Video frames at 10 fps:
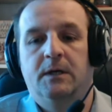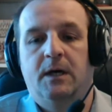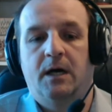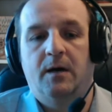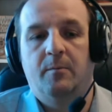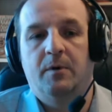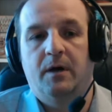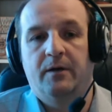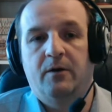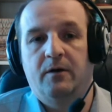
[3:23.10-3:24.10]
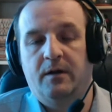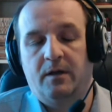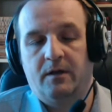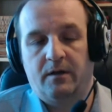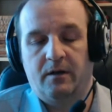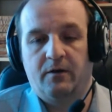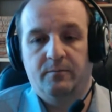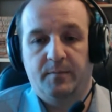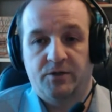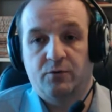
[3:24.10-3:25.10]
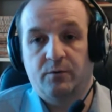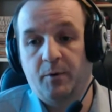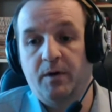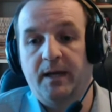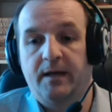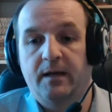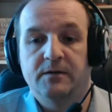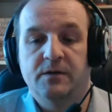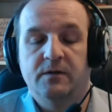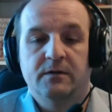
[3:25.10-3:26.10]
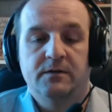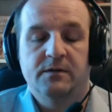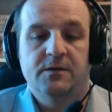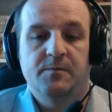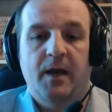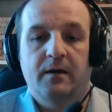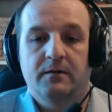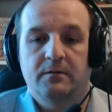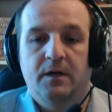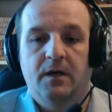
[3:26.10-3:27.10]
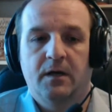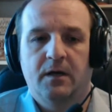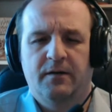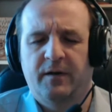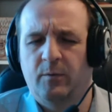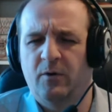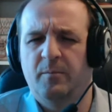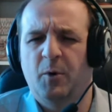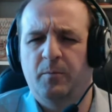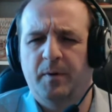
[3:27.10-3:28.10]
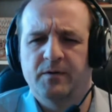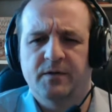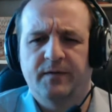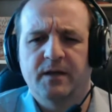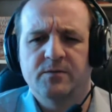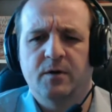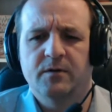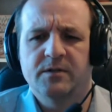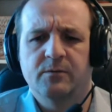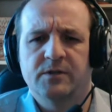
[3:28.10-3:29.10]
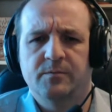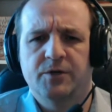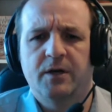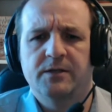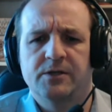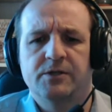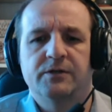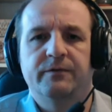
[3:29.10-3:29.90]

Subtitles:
And I'll make sure we put a link into the spec. And I think we've got a blog post on that as well because there were some changes just